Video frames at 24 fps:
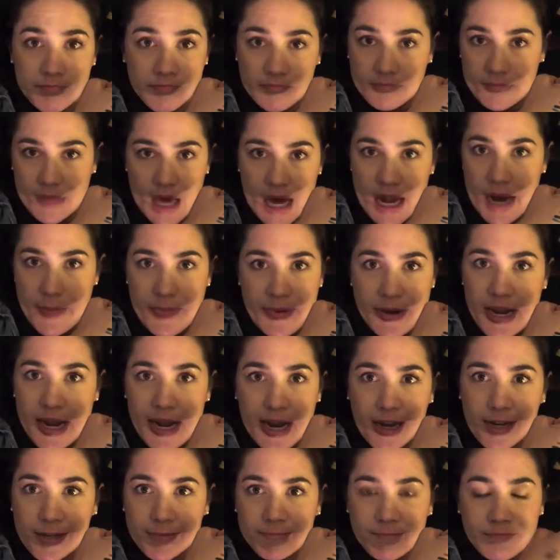not up in
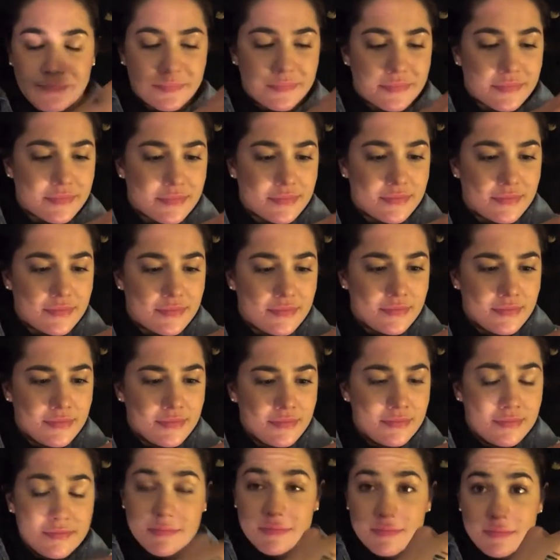here.
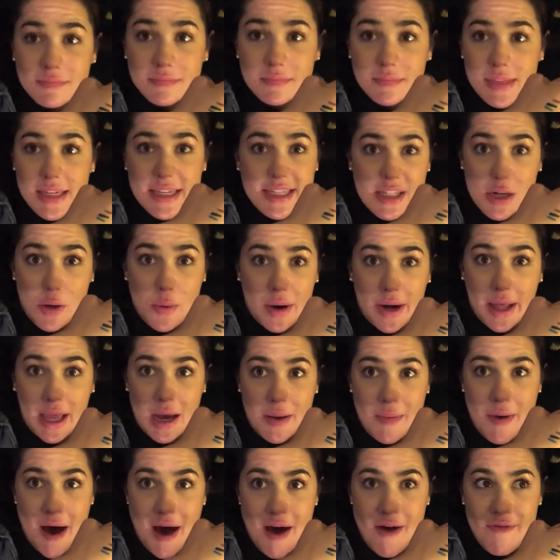These don't want to
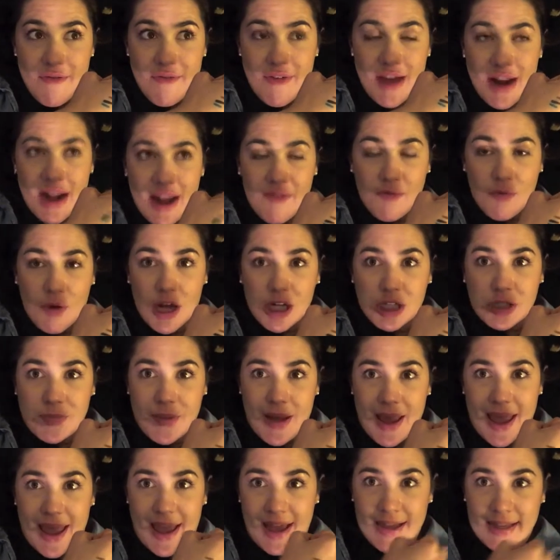come off. And I've washed
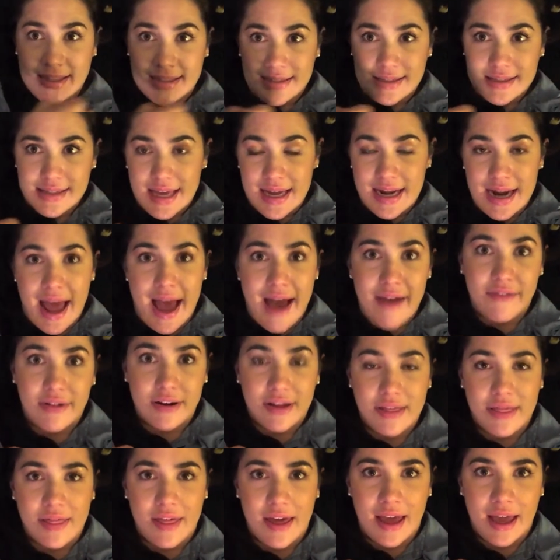my hands and
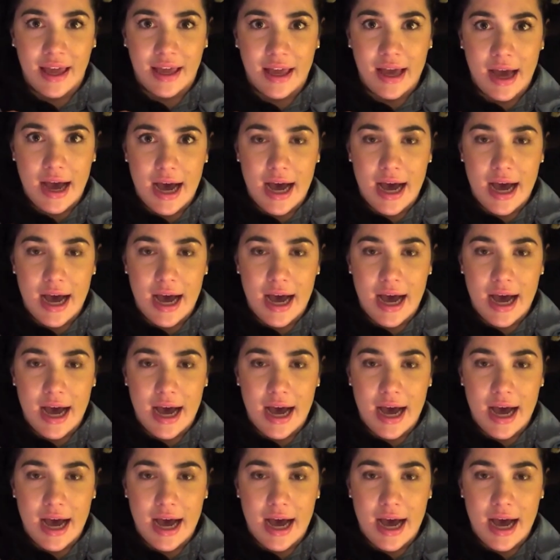everything.